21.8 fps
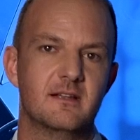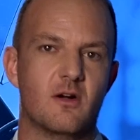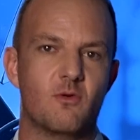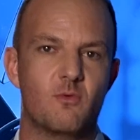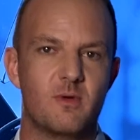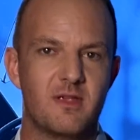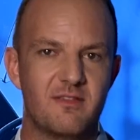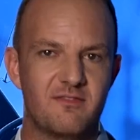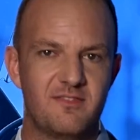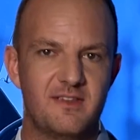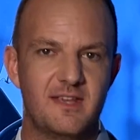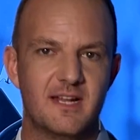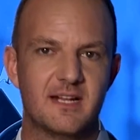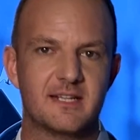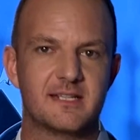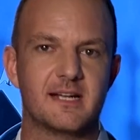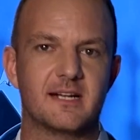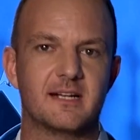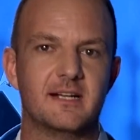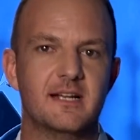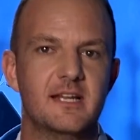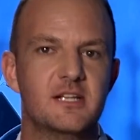revealed
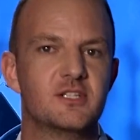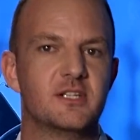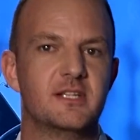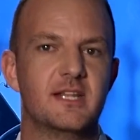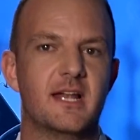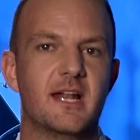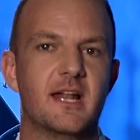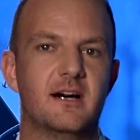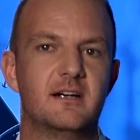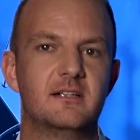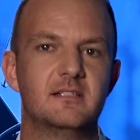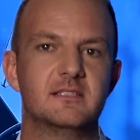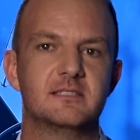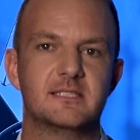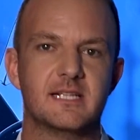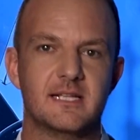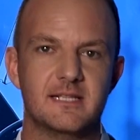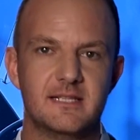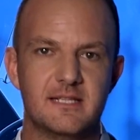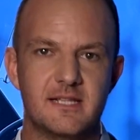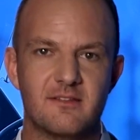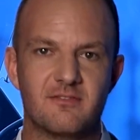that Legionella
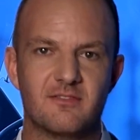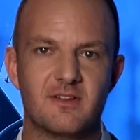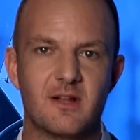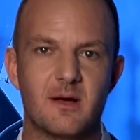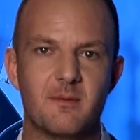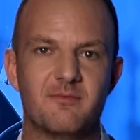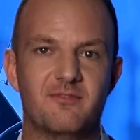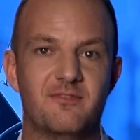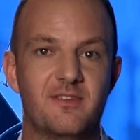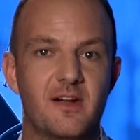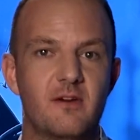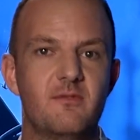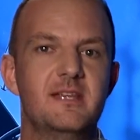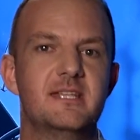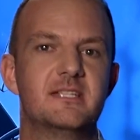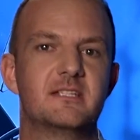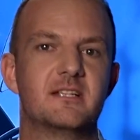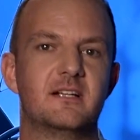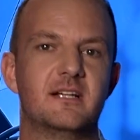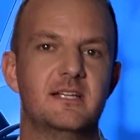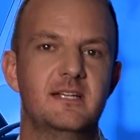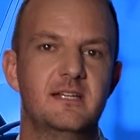can develop very
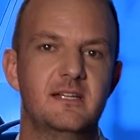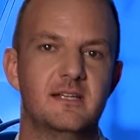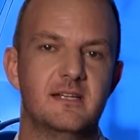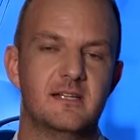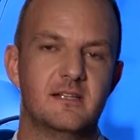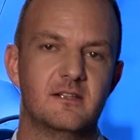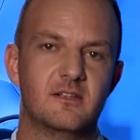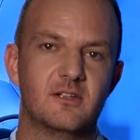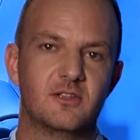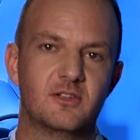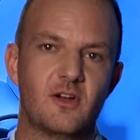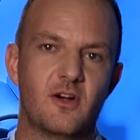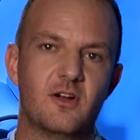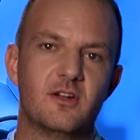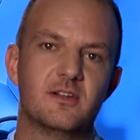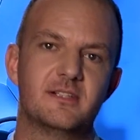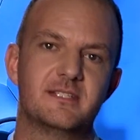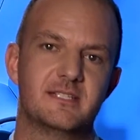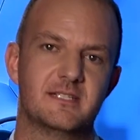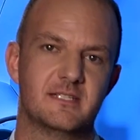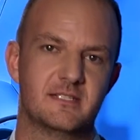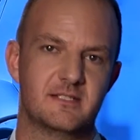easily in the
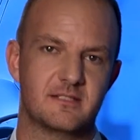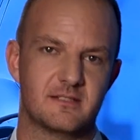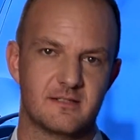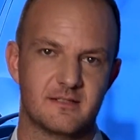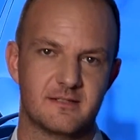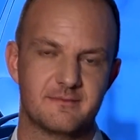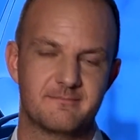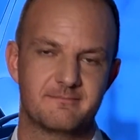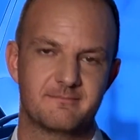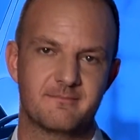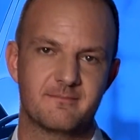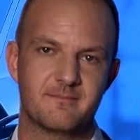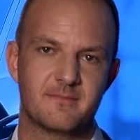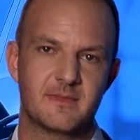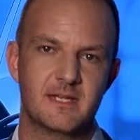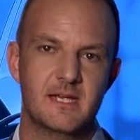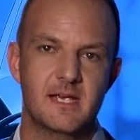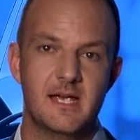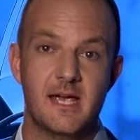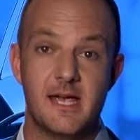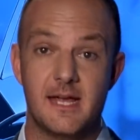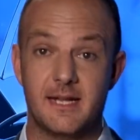toilet cistern.
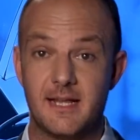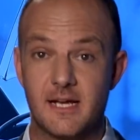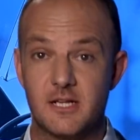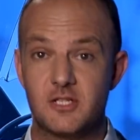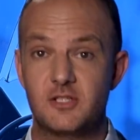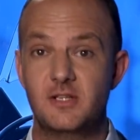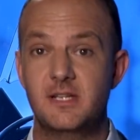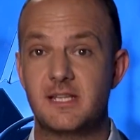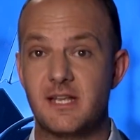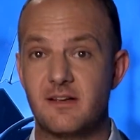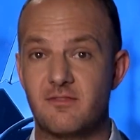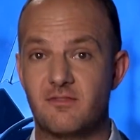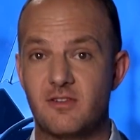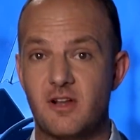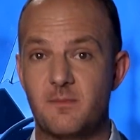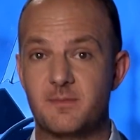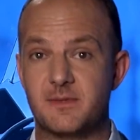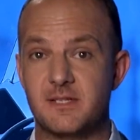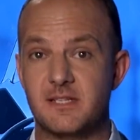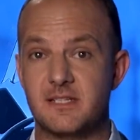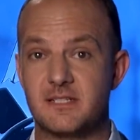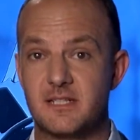It actually
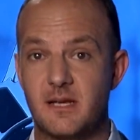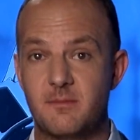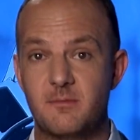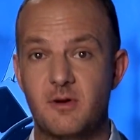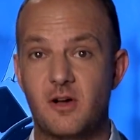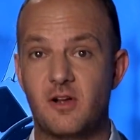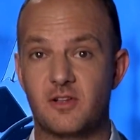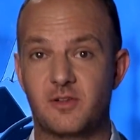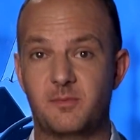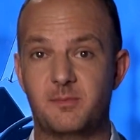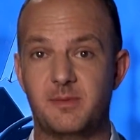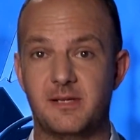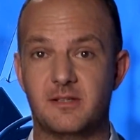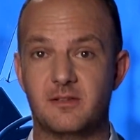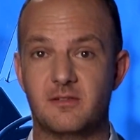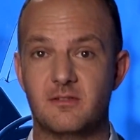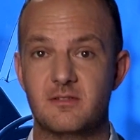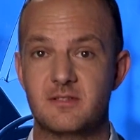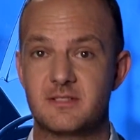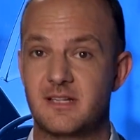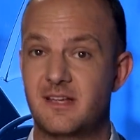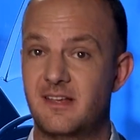developed in some
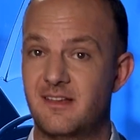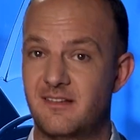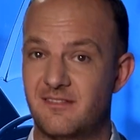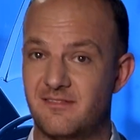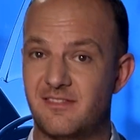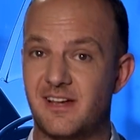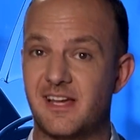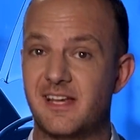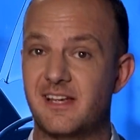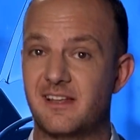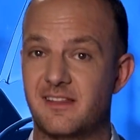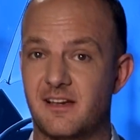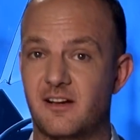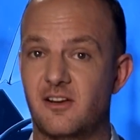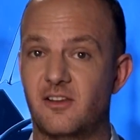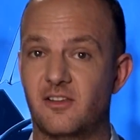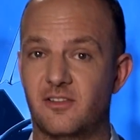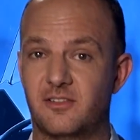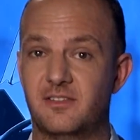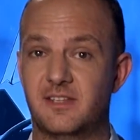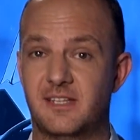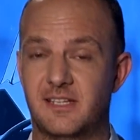hospitals via
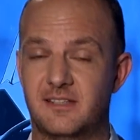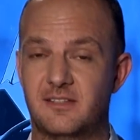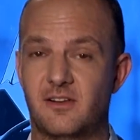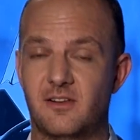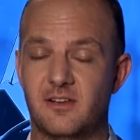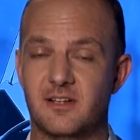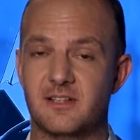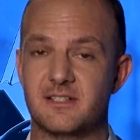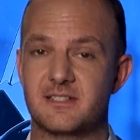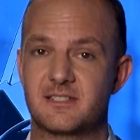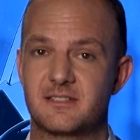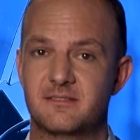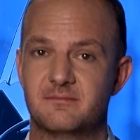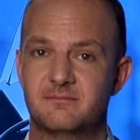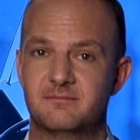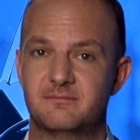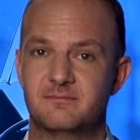their toilets.